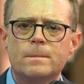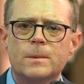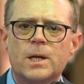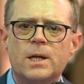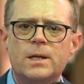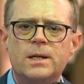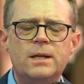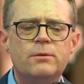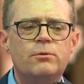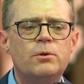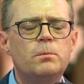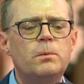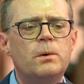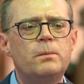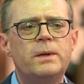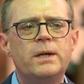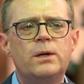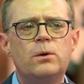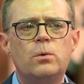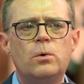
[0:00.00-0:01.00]
And even
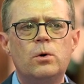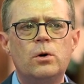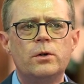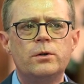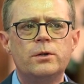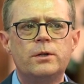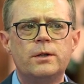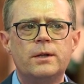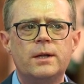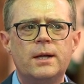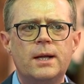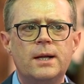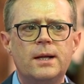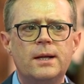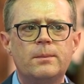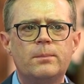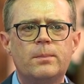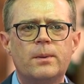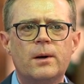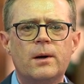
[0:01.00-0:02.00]
when we go on to the
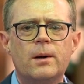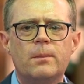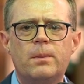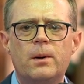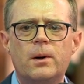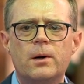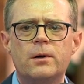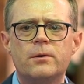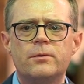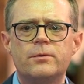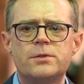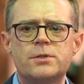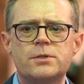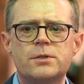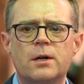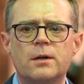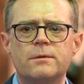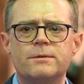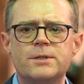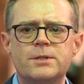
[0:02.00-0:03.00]
healing prayer part of the
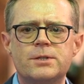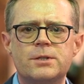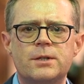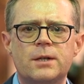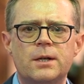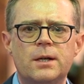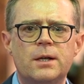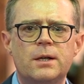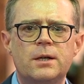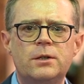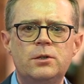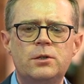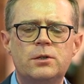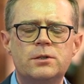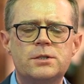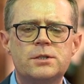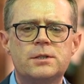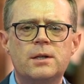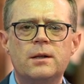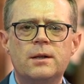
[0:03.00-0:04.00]
service, you
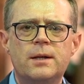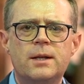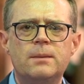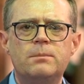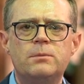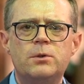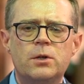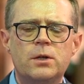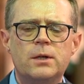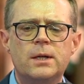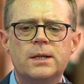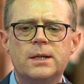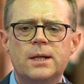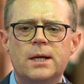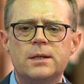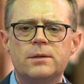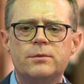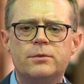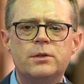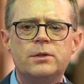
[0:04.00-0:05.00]
can still keep doing
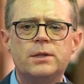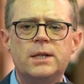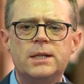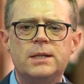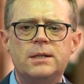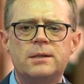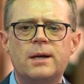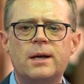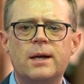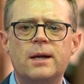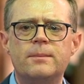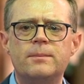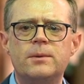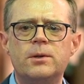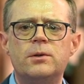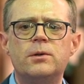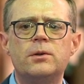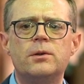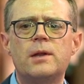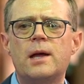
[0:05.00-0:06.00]
that if you need time
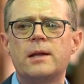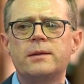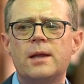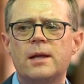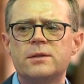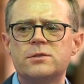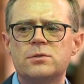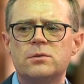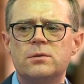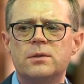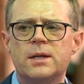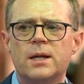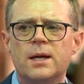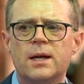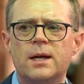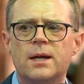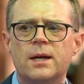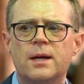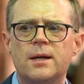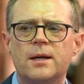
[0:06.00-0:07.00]
to do that. That's
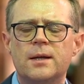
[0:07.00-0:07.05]
okay.